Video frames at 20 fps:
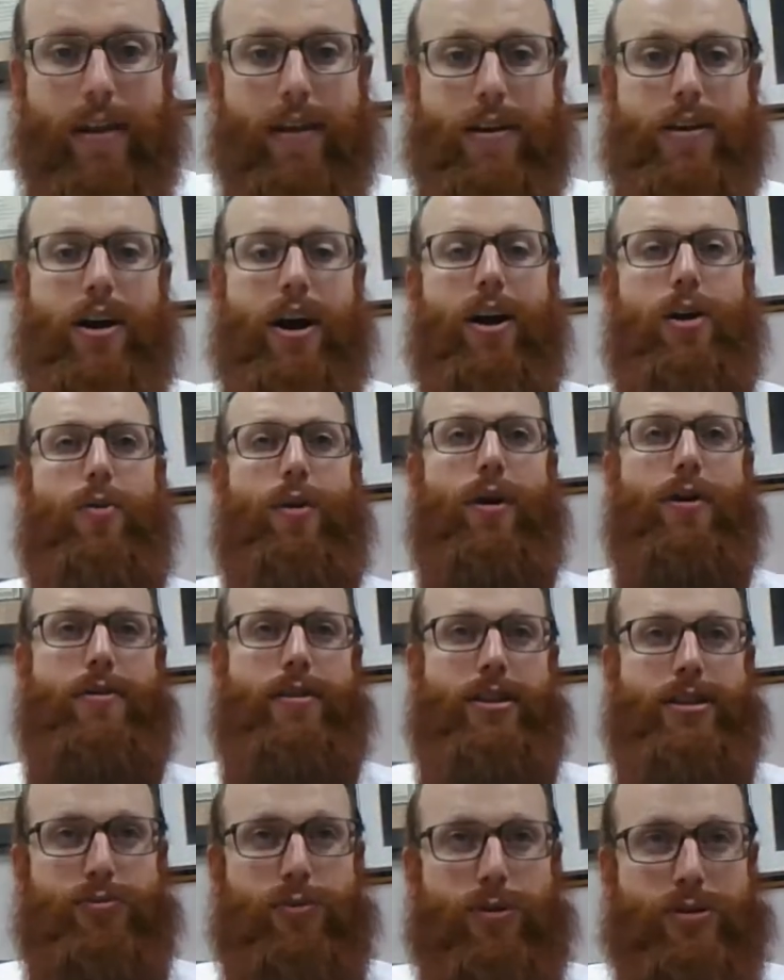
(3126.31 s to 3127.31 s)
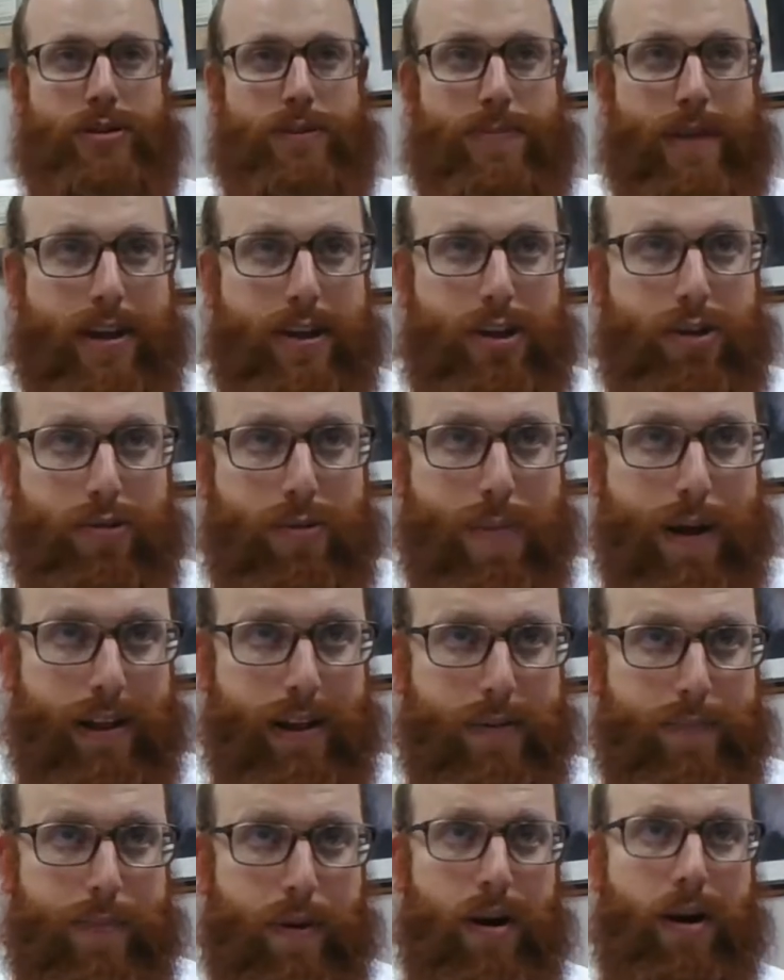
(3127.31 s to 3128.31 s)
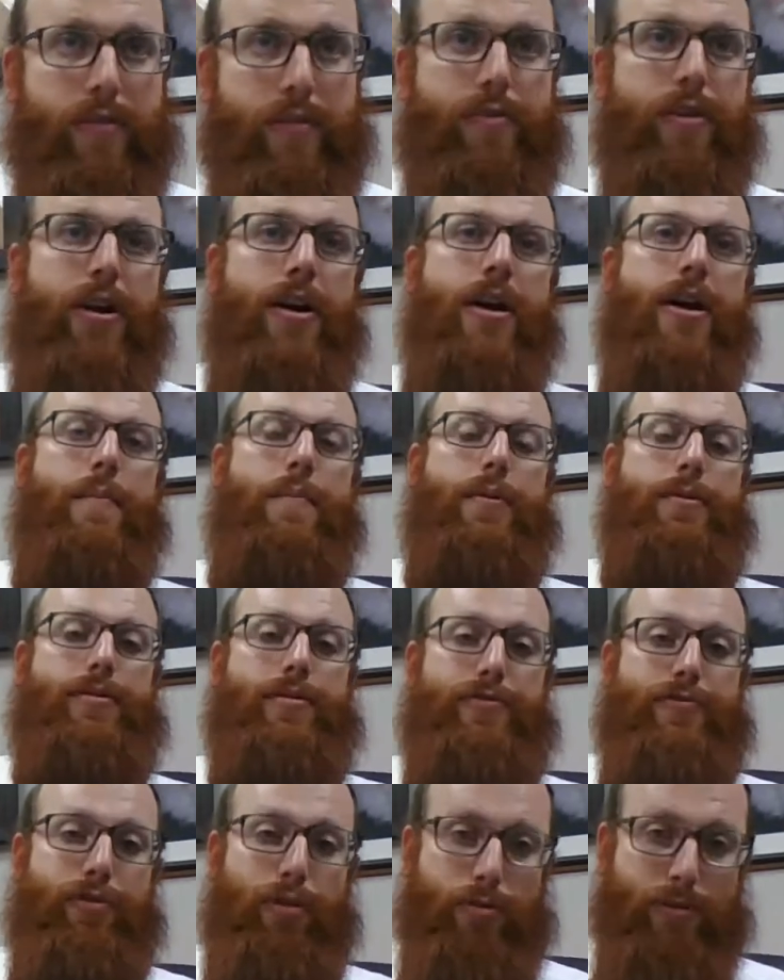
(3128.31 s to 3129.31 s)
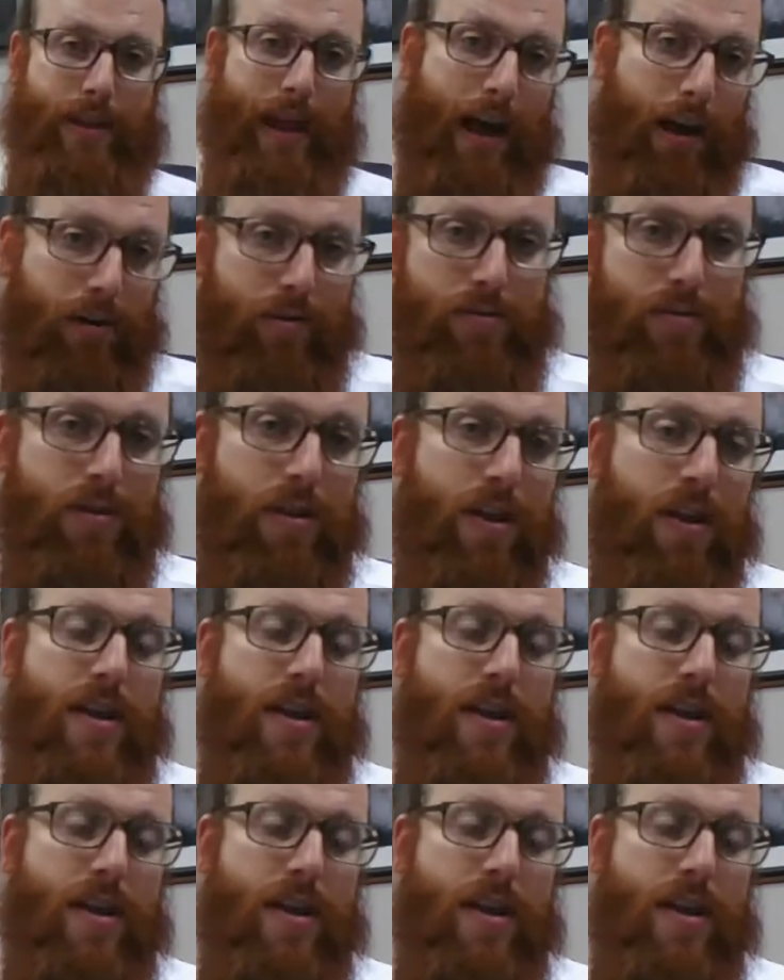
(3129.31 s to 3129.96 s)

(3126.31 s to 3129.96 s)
that God wanted his wisdom not to remain above, but to flow down.